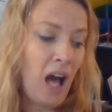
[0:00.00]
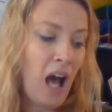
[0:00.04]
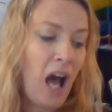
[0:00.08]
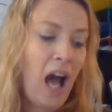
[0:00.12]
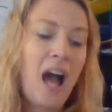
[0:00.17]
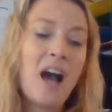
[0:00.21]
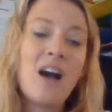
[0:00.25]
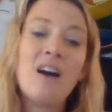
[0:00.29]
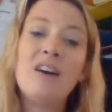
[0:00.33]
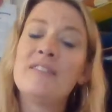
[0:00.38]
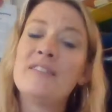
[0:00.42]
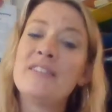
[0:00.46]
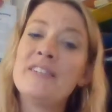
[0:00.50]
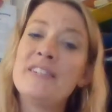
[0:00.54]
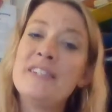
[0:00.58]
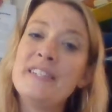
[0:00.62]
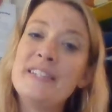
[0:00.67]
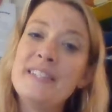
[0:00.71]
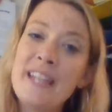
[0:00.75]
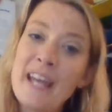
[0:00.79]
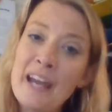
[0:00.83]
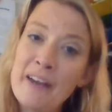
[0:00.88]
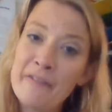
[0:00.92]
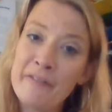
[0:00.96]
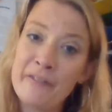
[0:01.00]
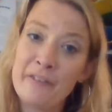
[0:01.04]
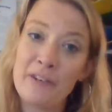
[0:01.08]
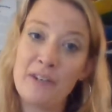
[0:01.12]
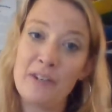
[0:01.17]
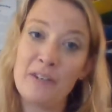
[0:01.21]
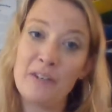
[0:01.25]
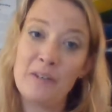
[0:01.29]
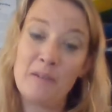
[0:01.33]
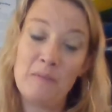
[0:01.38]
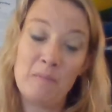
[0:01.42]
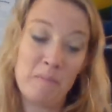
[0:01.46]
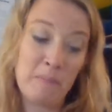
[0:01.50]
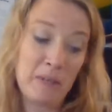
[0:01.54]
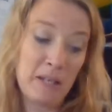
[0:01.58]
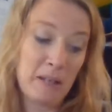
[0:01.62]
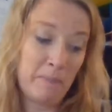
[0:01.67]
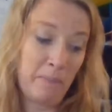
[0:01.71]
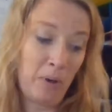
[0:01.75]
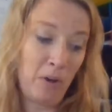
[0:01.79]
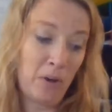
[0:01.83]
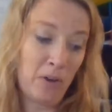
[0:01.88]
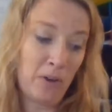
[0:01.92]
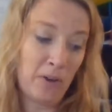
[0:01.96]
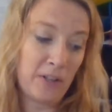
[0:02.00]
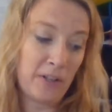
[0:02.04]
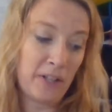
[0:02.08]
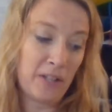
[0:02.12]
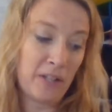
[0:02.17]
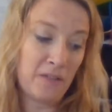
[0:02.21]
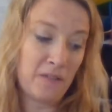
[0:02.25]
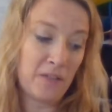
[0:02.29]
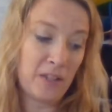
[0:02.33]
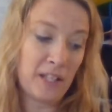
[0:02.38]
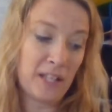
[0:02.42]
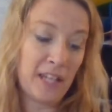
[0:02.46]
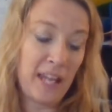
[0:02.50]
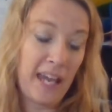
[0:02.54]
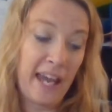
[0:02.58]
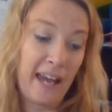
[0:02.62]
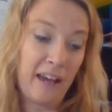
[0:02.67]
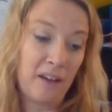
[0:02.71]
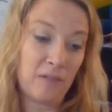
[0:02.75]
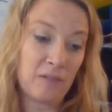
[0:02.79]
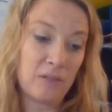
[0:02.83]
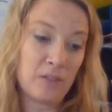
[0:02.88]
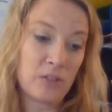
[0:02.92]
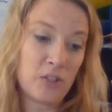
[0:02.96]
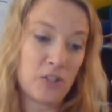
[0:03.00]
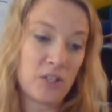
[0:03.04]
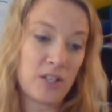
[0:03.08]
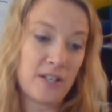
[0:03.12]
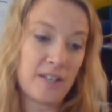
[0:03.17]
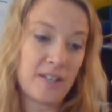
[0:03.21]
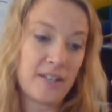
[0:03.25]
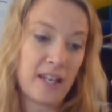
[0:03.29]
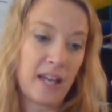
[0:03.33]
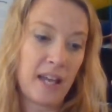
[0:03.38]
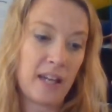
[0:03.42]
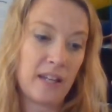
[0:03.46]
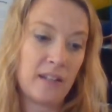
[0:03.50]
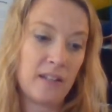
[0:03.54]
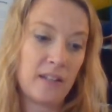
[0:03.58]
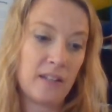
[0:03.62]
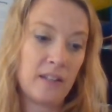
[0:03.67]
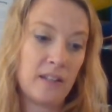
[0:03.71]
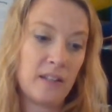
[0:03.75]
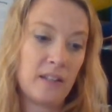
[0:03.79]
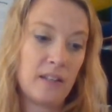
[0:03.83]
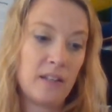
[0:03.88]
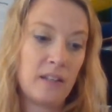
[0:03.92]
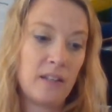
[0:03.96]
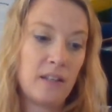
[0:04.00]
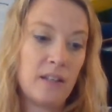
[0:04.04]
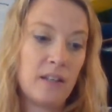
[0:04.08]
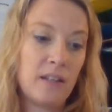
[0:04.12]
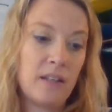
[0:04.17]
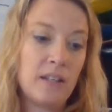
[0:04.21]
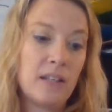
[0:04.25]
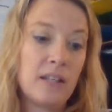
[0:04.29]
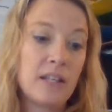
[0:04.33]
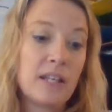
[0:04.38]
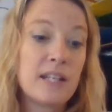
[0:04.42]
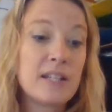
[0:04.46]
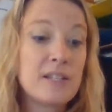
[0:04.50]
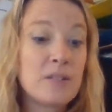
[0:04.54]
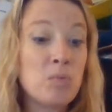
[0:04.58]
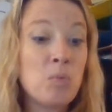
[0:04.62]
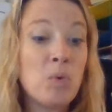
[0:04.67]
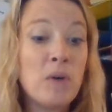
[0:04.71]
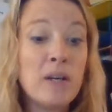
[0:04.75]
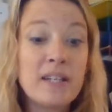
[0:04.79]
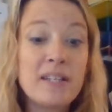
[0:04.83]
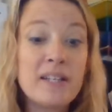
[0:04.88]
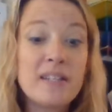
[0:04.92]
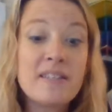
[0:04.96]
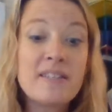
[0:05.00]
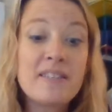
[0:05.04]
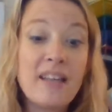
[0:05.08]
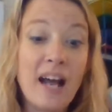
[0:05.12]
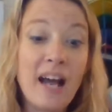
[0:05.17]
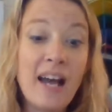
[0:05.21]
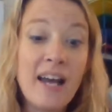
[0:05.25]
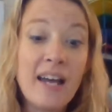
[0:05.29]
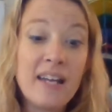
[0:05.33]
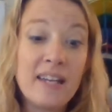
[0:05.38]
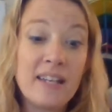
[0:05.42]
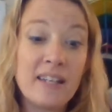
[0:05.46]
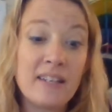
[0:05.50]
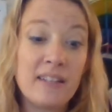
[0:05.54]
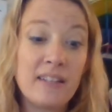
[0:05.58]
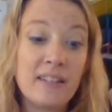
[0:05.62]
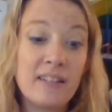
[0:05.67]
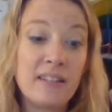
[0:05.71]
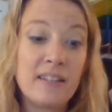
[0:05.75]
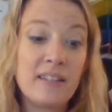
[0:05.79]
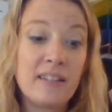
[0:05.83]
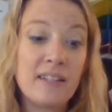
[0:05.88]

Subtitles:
I'll never be part of the count, she said. It's what's inside